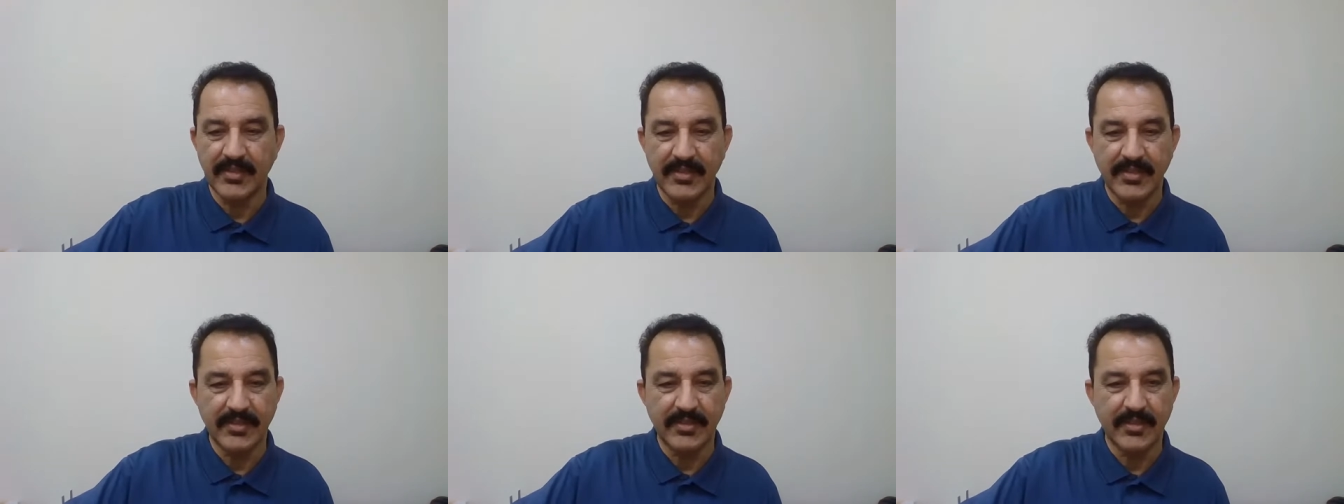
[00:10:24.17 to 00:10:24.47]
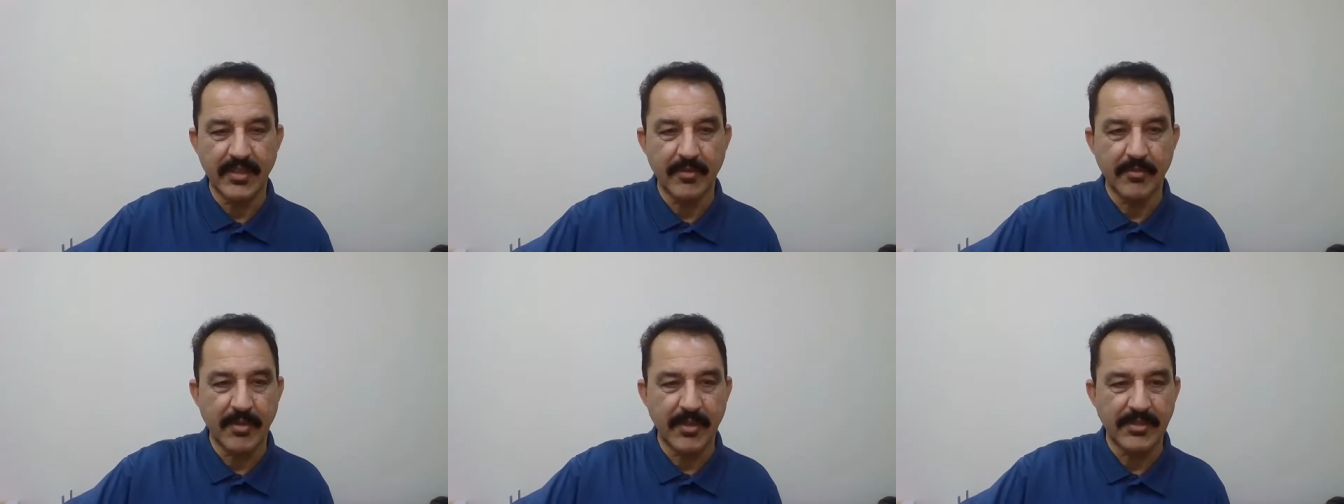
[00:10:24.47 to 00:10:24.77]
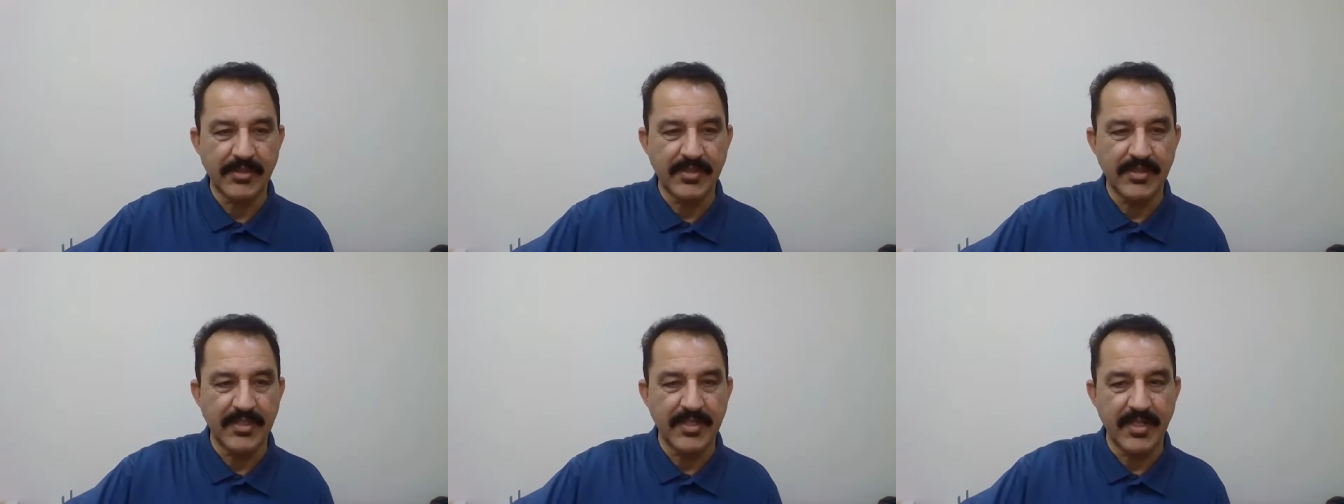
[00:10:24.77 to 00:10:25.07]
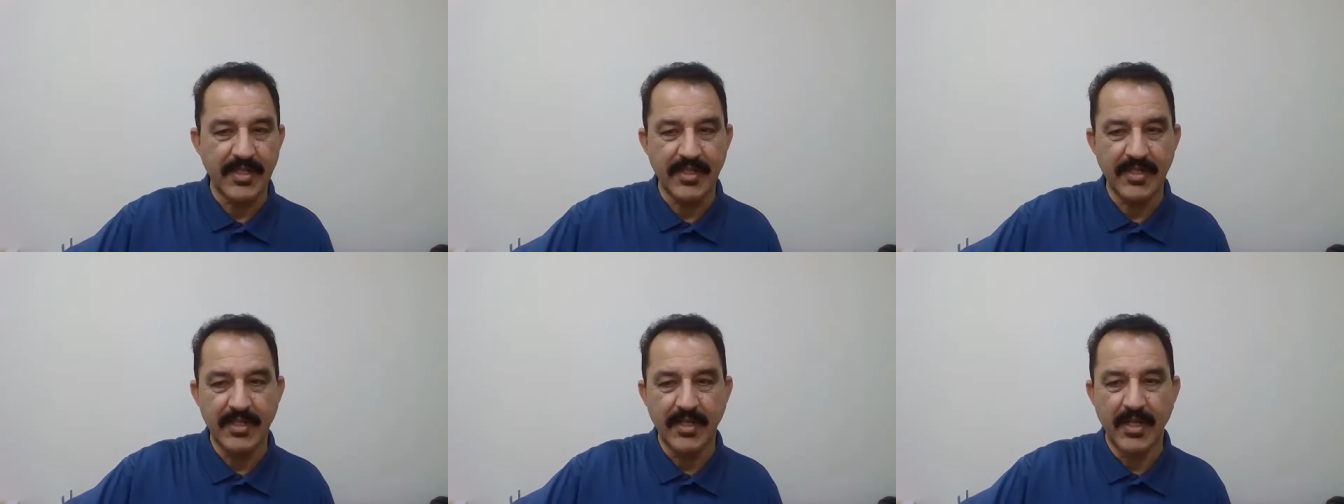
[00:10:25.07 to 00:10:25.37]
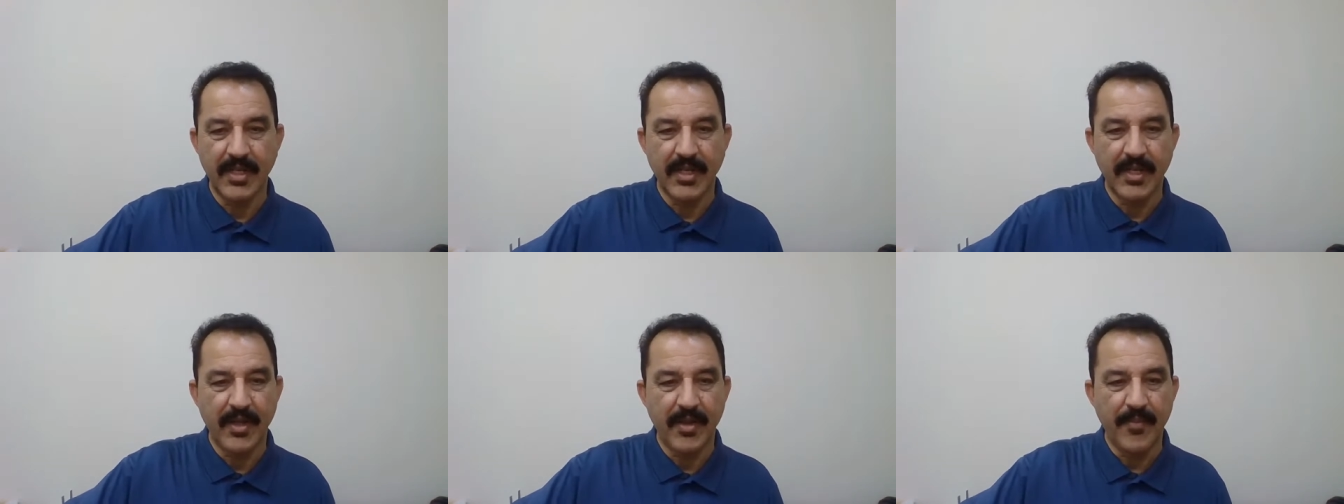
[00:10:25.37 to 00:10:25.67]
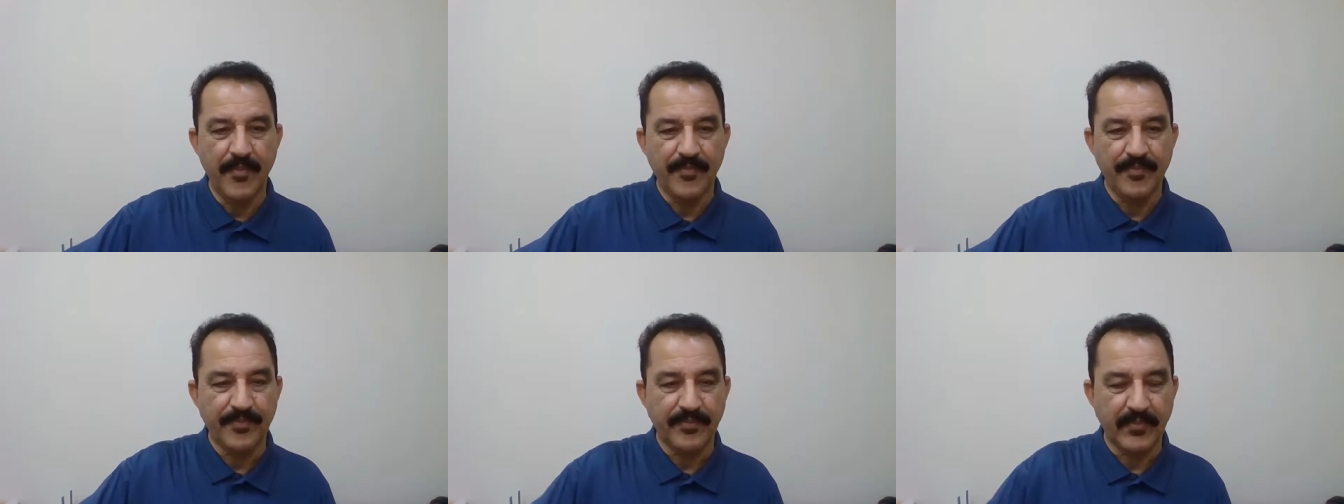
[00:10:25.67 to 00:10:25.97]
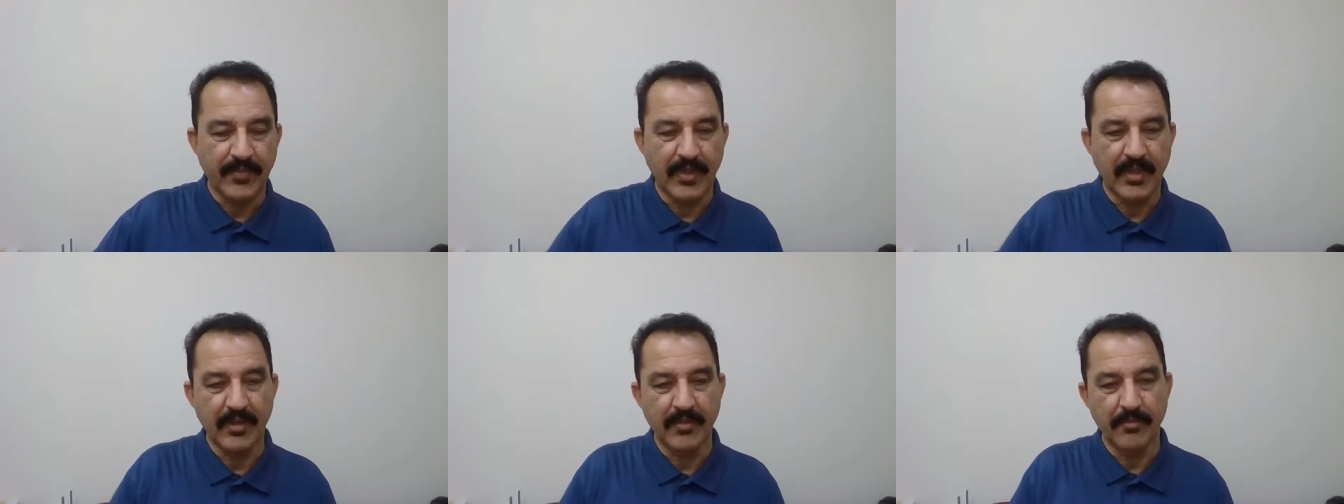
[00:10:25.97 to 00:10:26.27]
It is the best drain
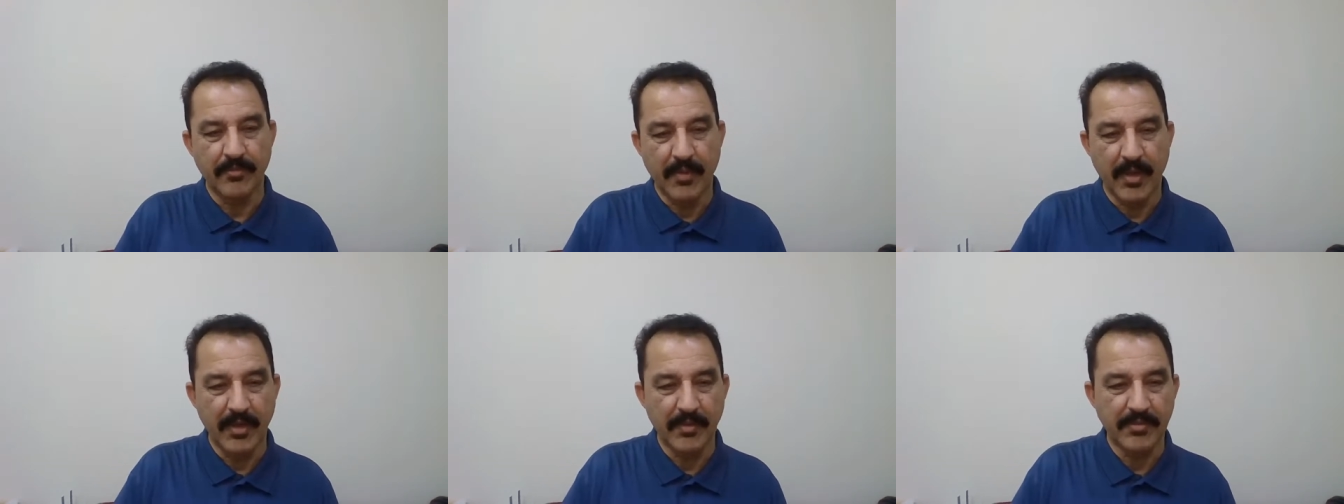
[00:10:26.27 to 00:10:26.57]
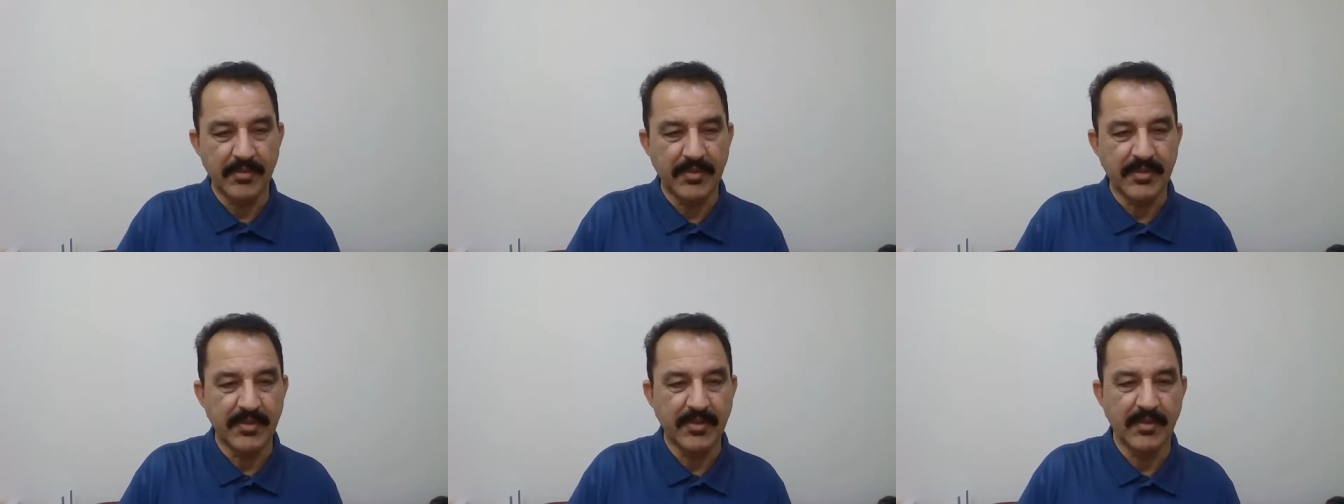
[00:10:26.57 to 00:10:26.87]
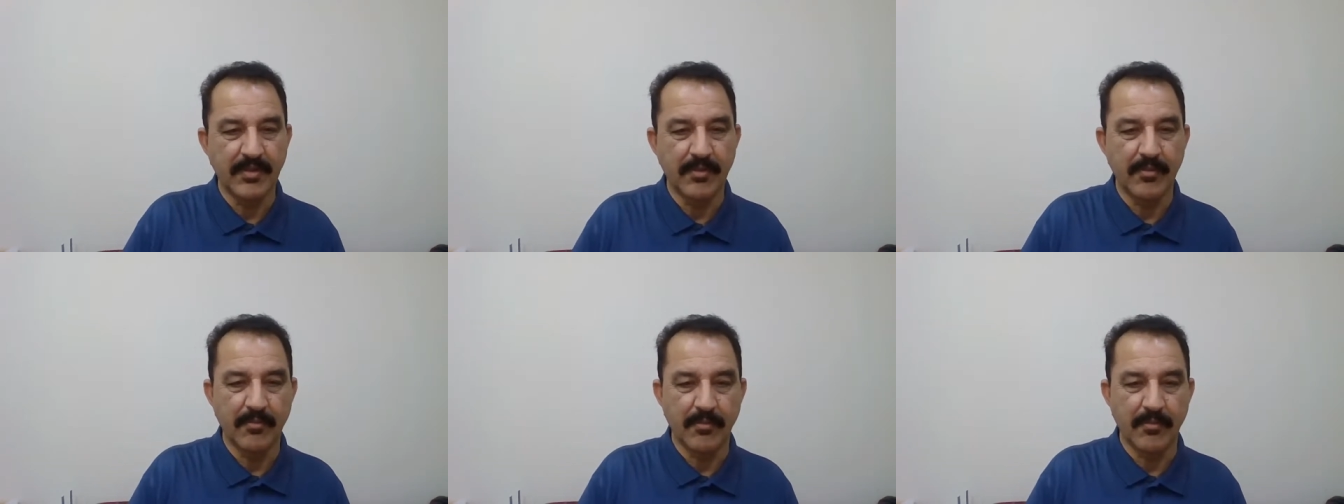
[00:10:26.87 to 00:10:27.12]
pipes,